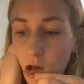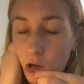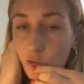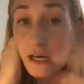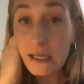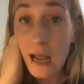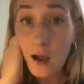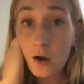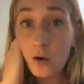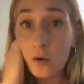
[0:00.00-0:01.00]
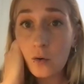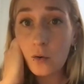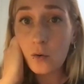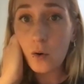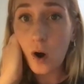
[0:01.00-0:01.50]
right now
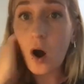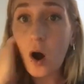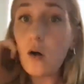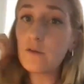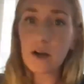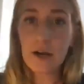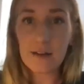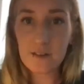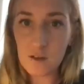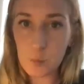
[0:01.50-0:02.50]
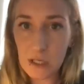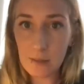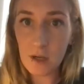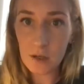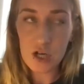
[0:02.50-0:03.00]
all VR headsets pretty
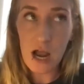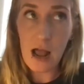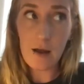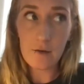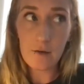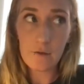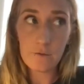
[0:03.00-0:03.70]
much have